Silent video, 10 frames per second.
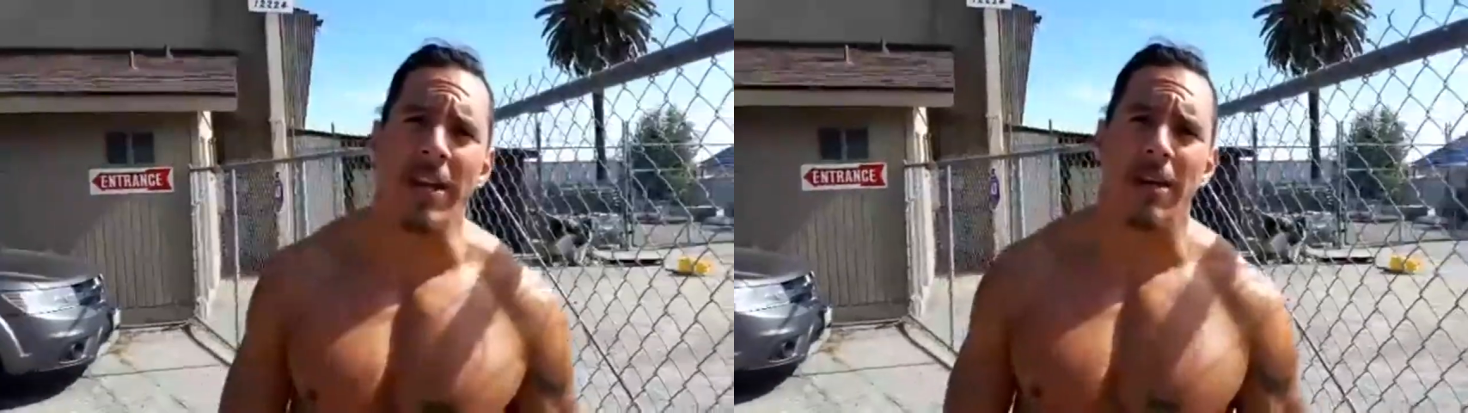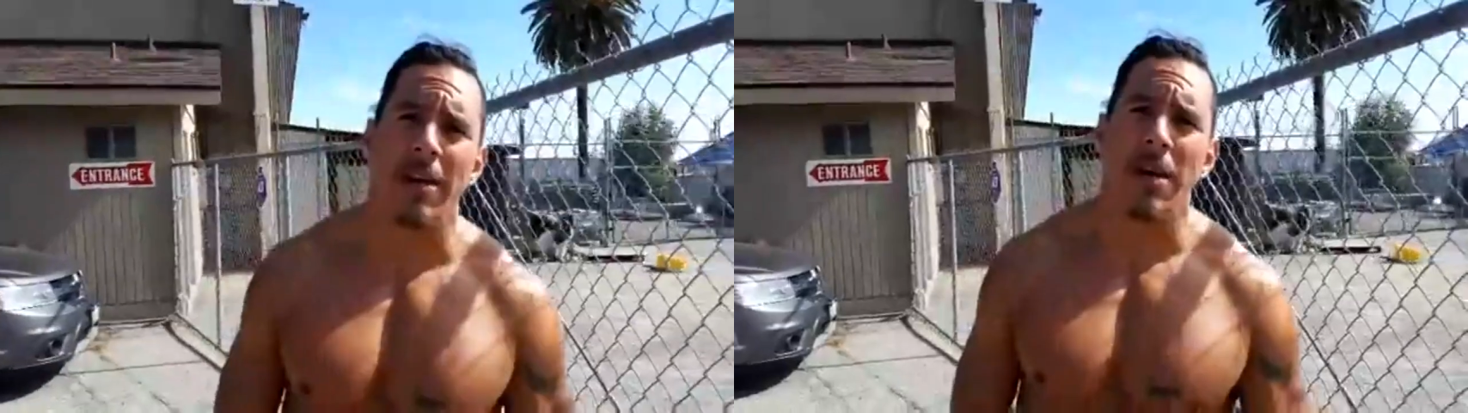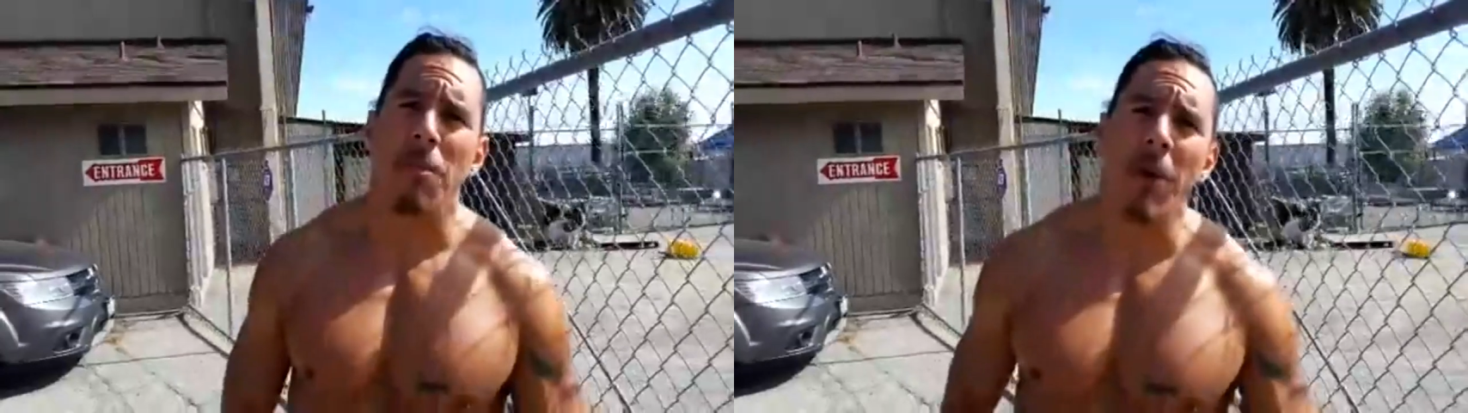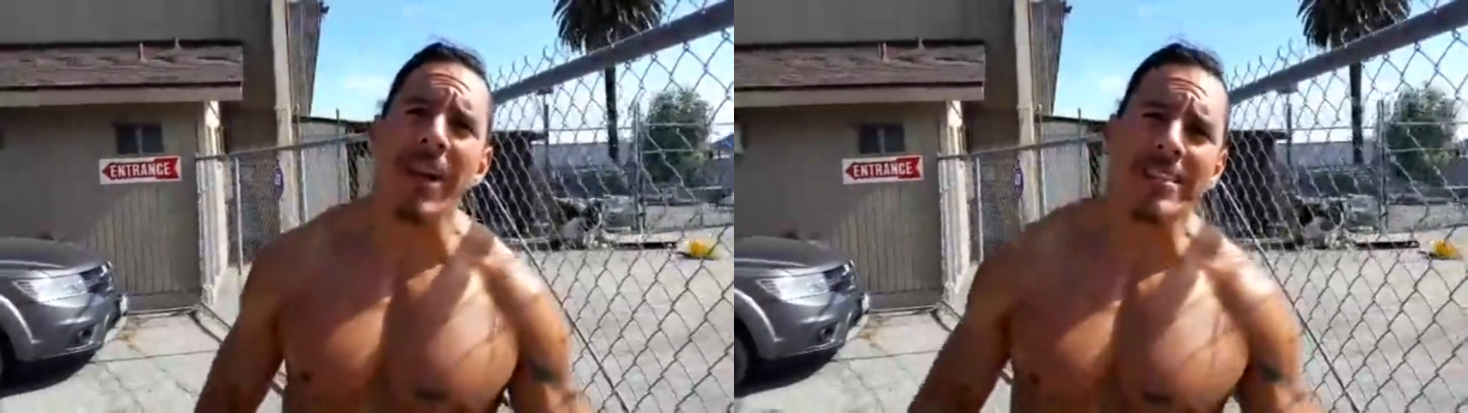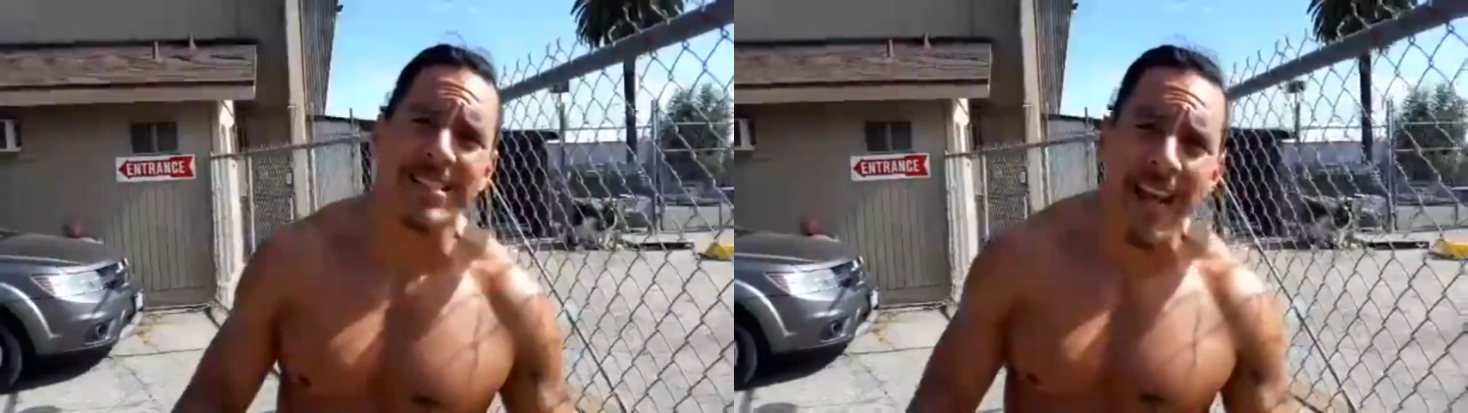Oh, oh
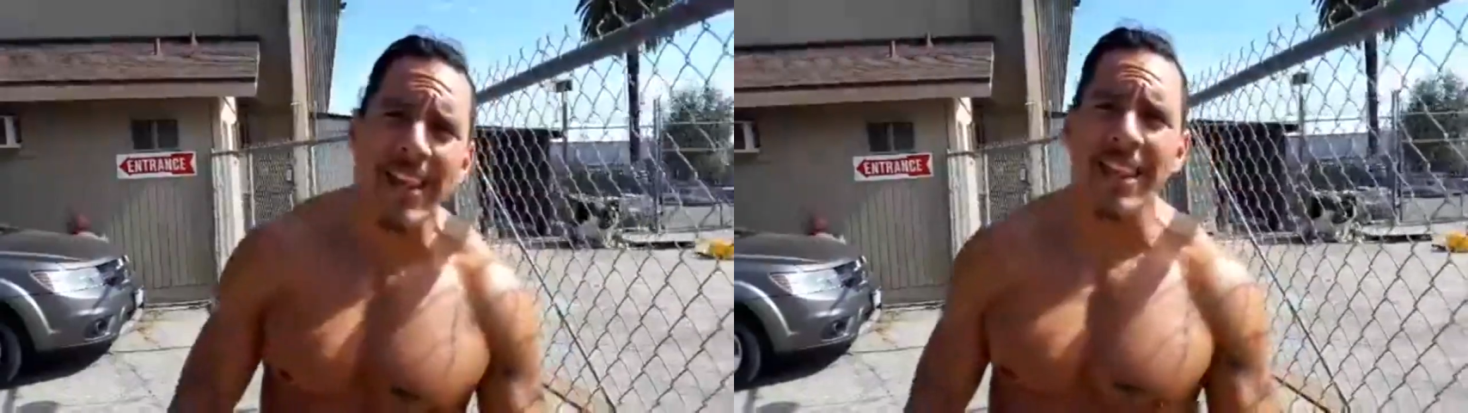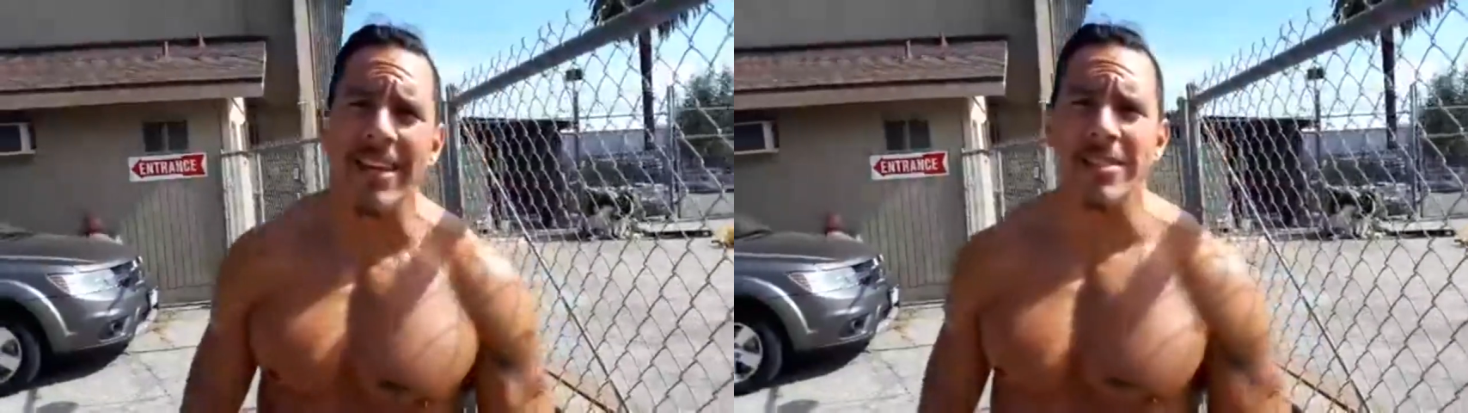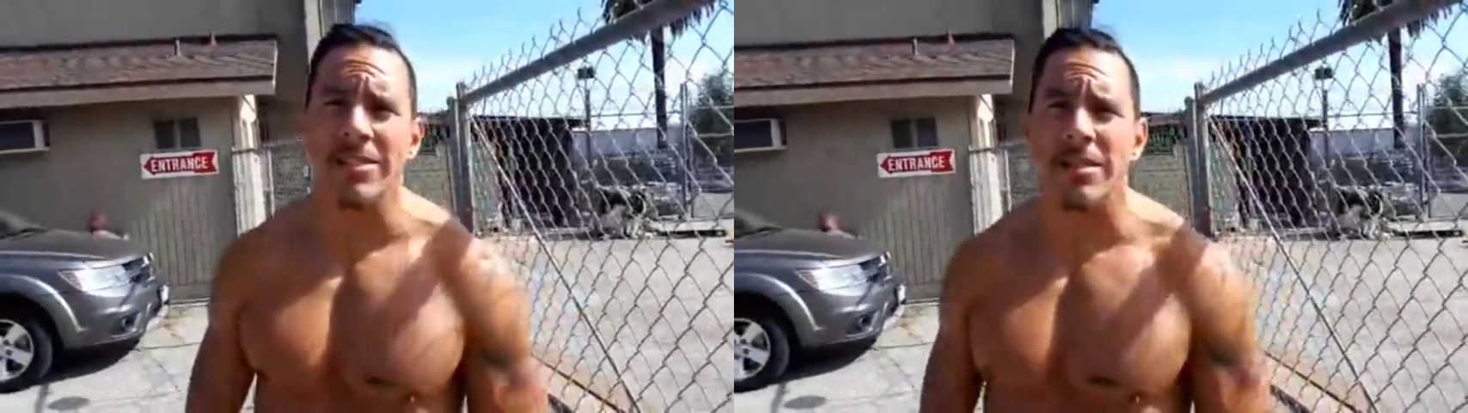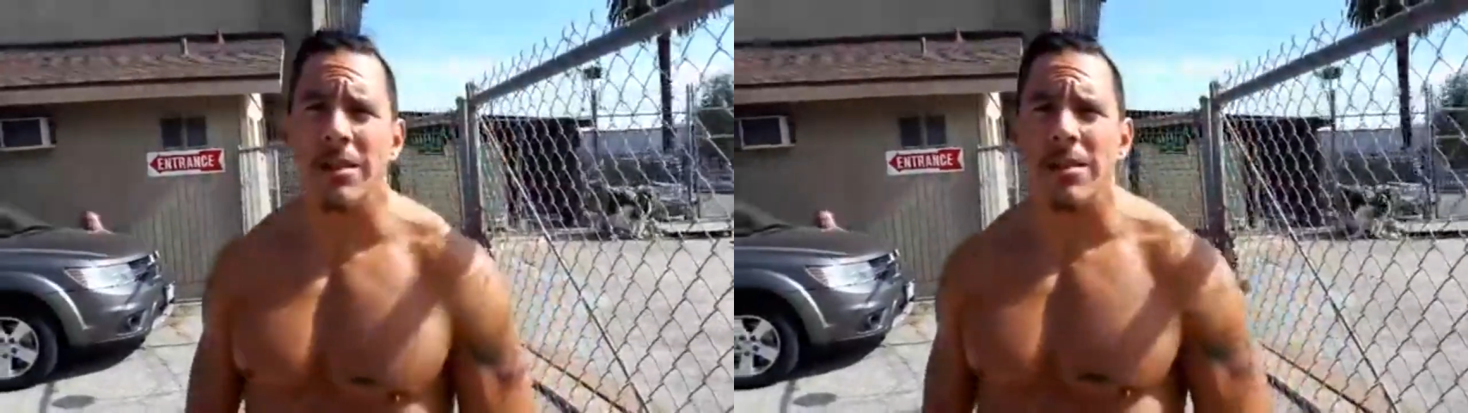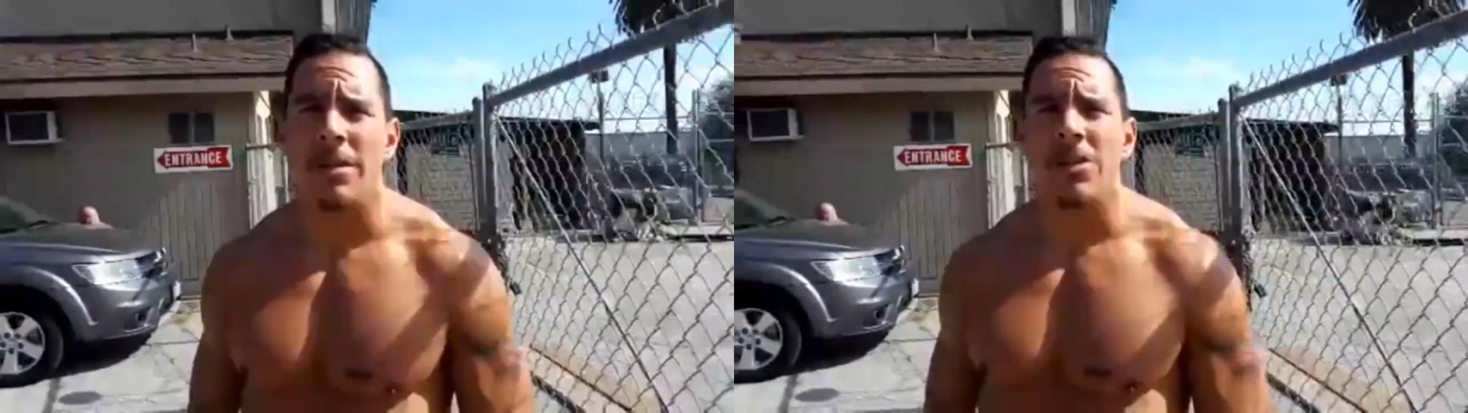buenas tardes. Uh,
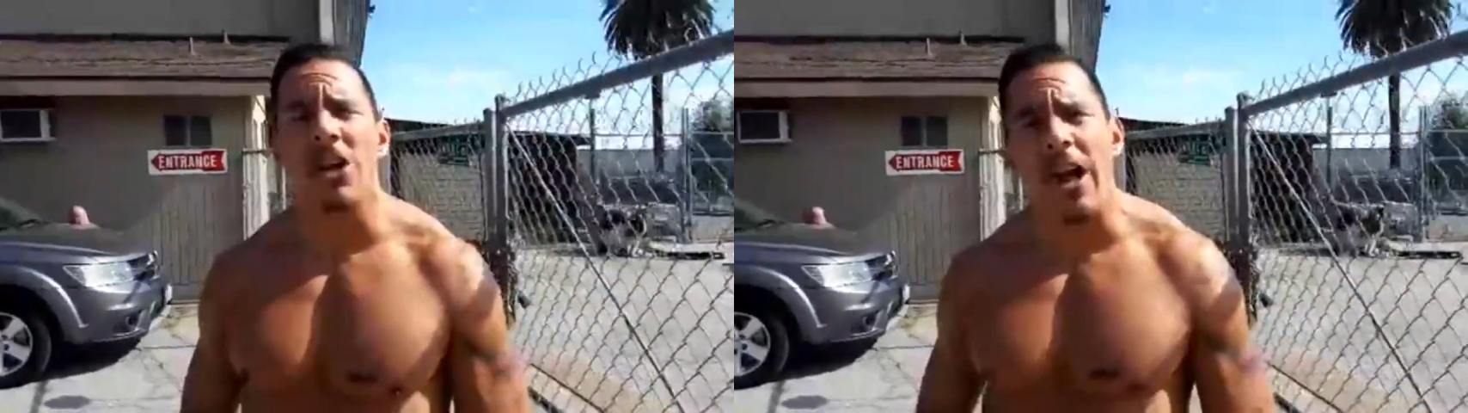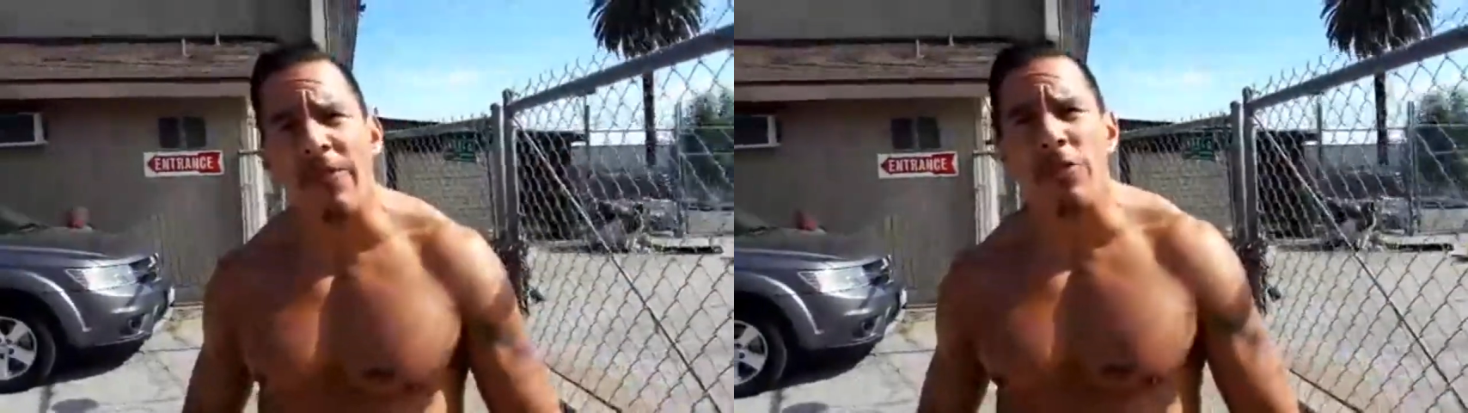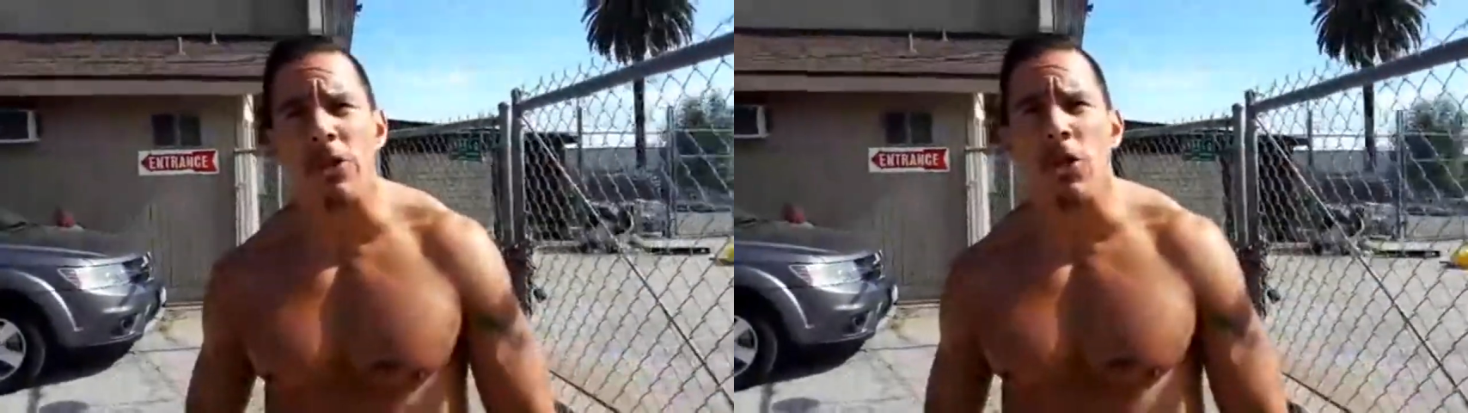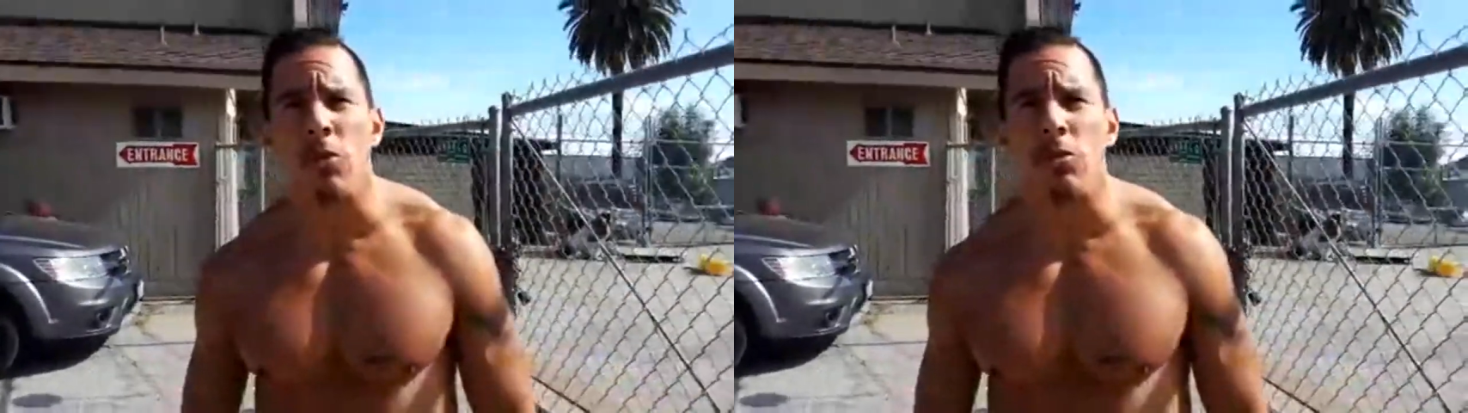I good really afternoon.